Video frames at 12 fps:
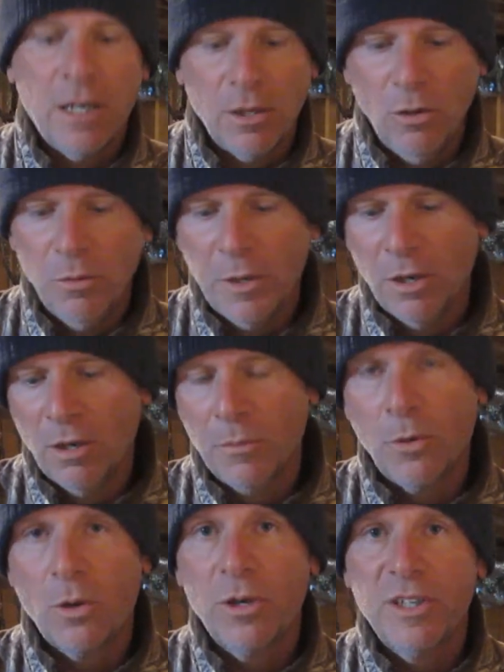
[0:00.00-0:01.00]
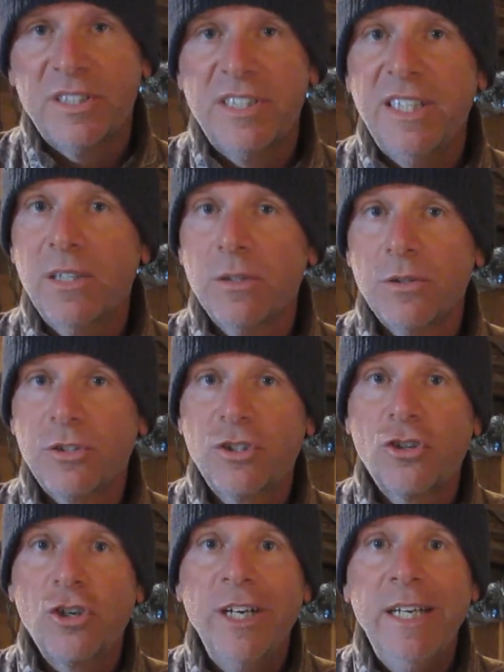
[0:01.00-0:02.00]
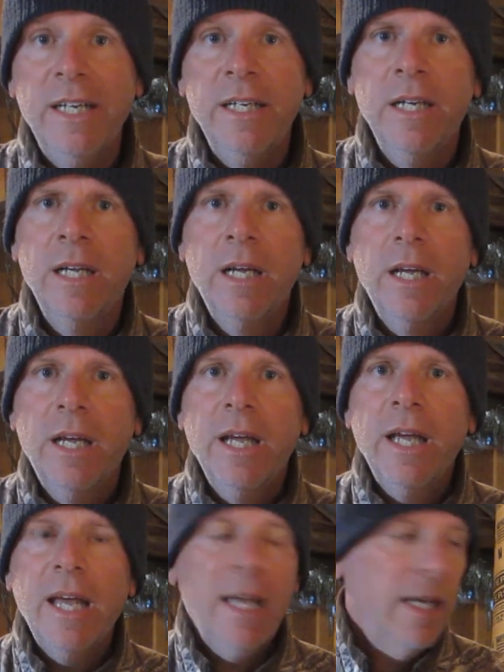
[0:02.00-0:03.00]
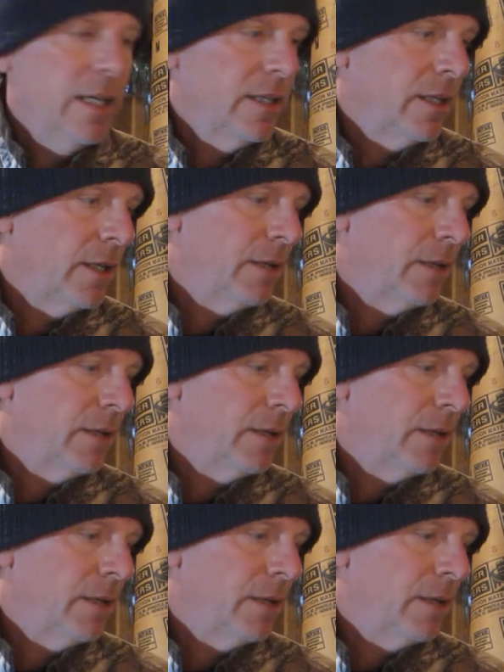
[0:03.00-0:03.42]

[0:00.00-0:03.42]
aluminum or a steel screen, and